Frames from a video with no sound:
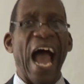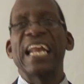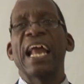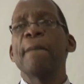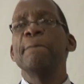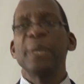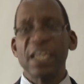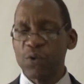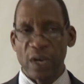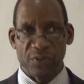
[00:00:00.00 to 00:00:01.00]

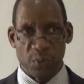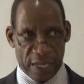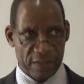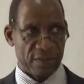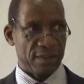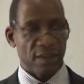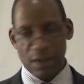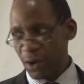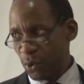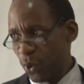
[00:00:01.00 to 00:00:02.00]
unambiguous ways
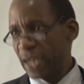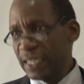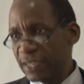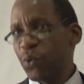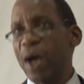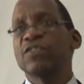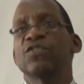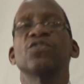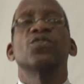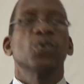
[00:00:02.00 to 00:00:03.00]
what it wants
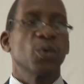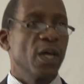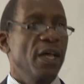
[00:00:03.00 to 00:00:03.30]
to do,